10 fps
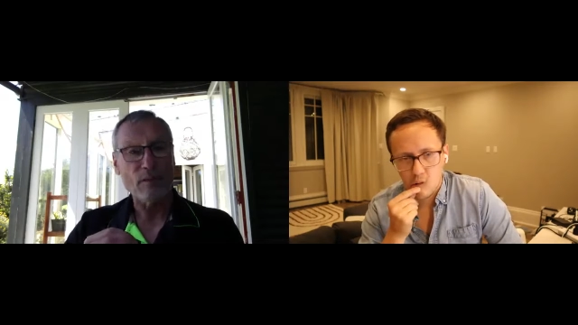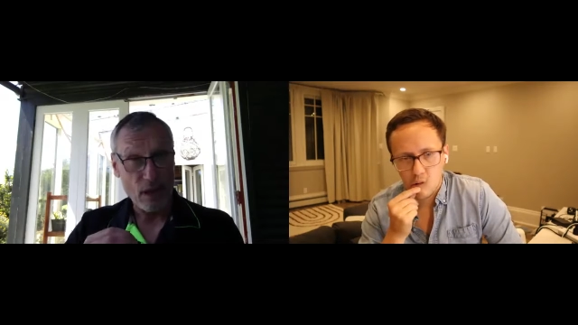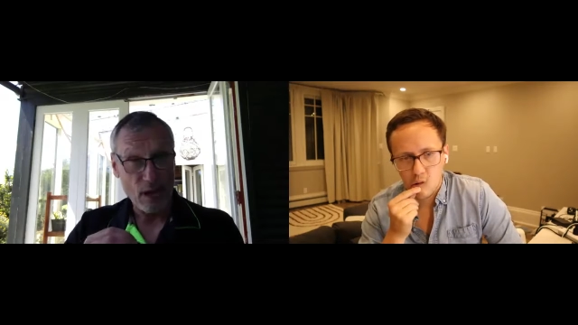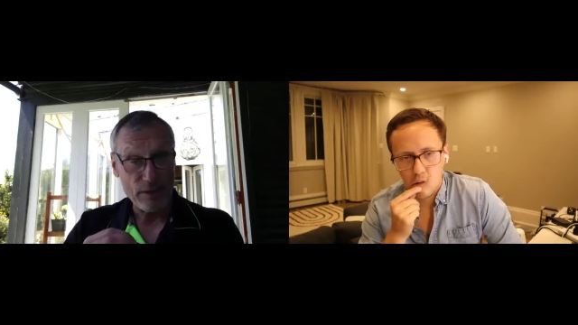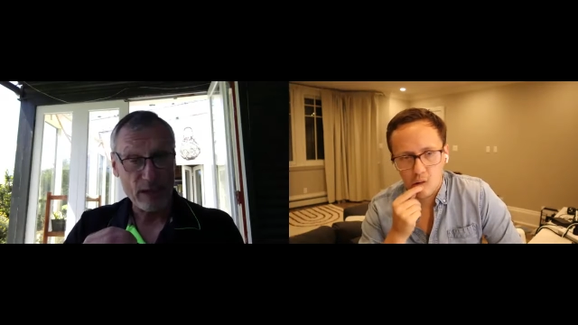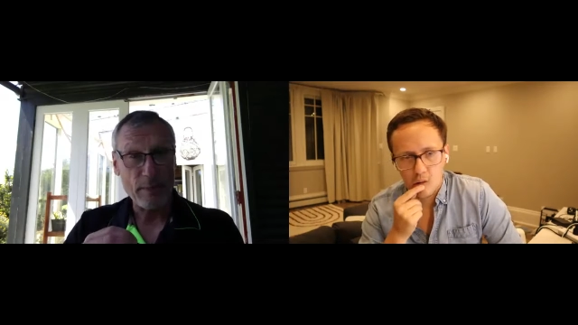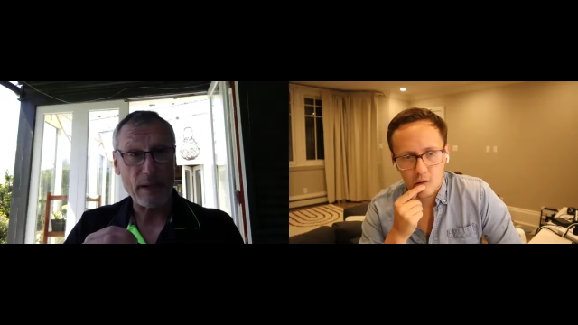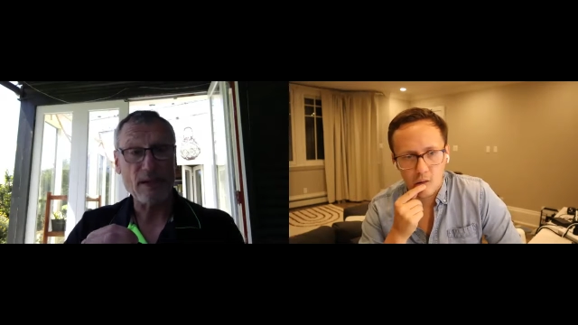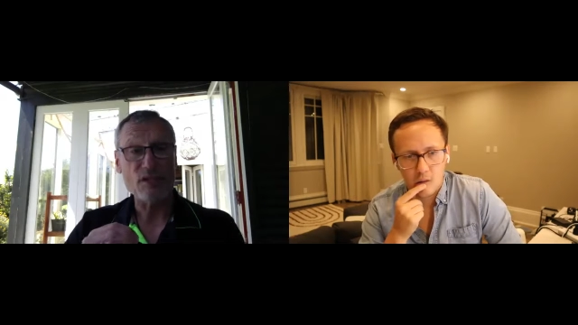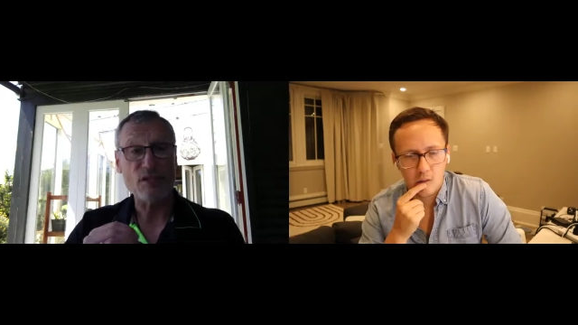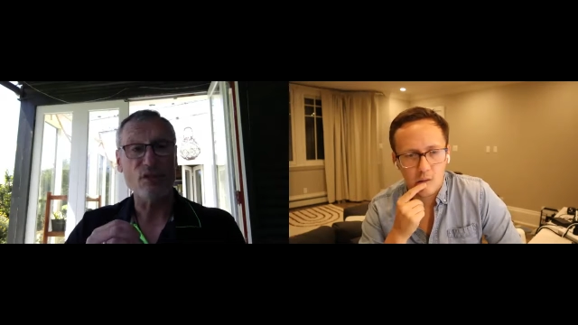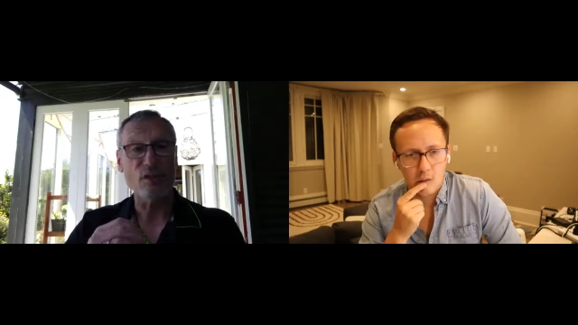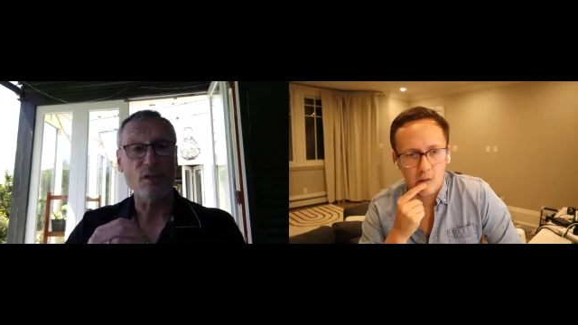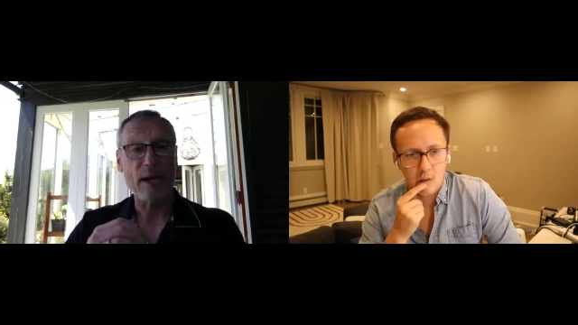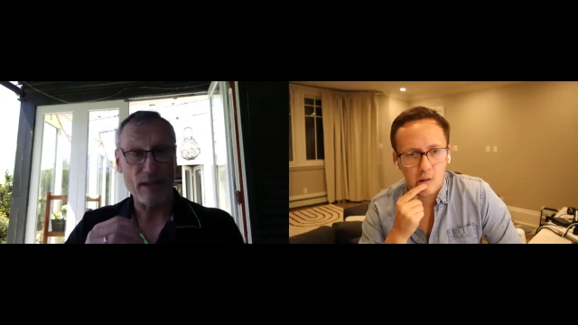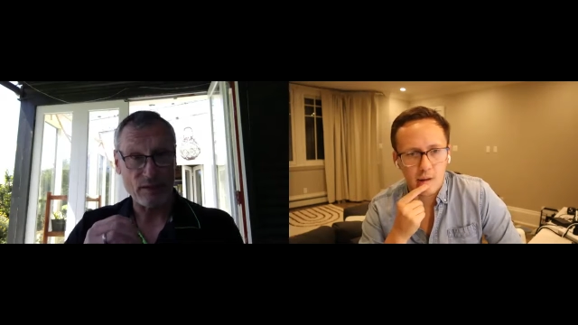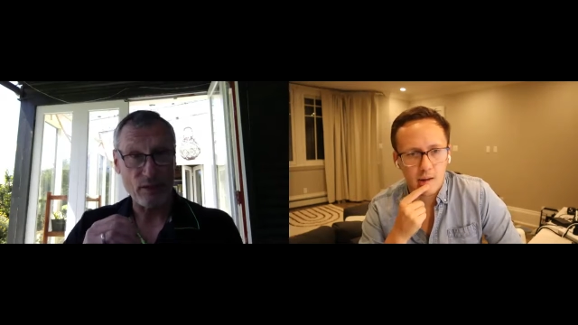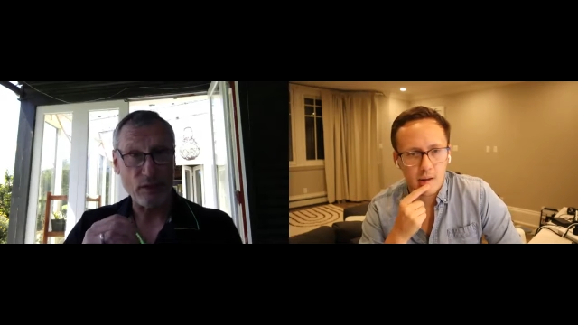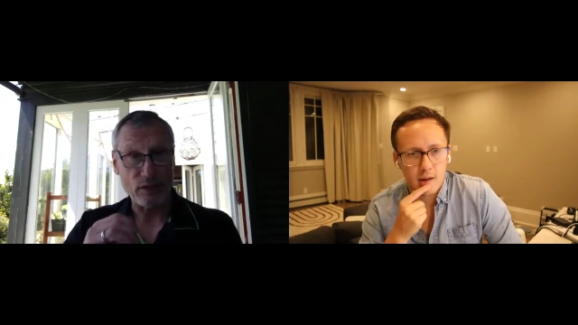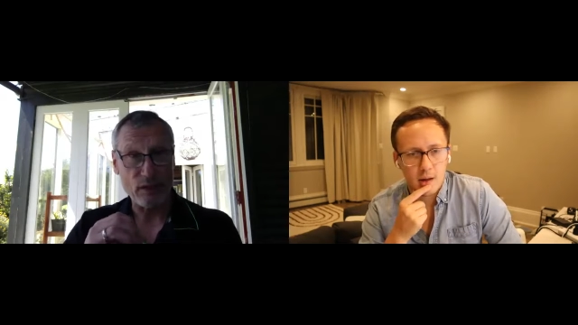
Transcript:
Speaker 1: uh, recommend us to other folk you